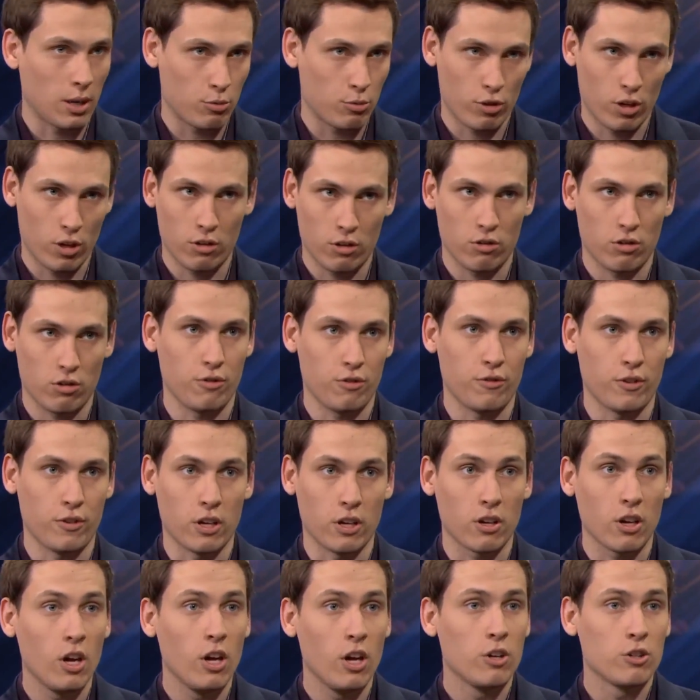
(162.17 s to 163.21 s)
trying to defend.
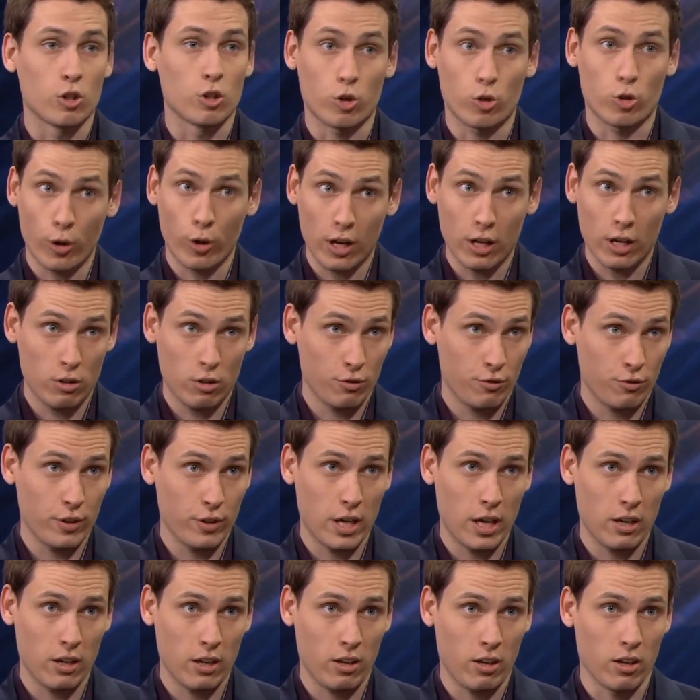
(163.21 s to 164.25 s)
So credit to
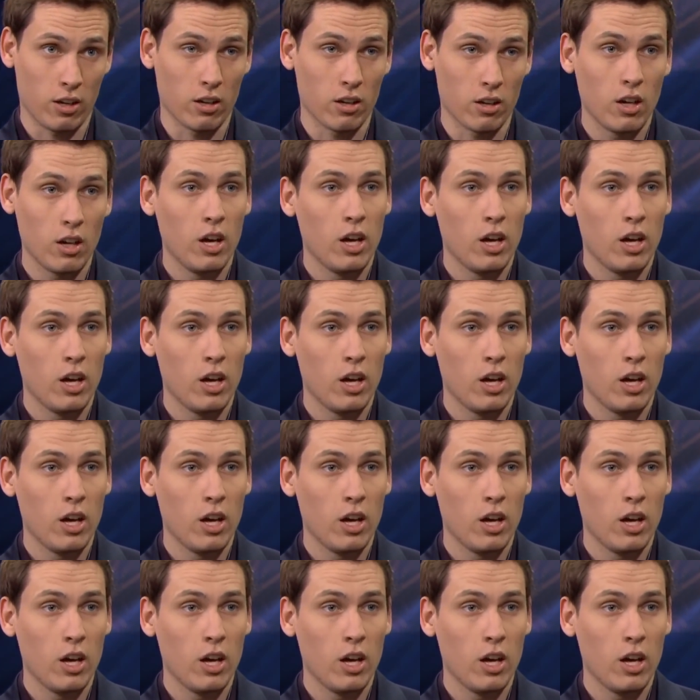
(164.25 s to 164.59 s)
Fnatic here.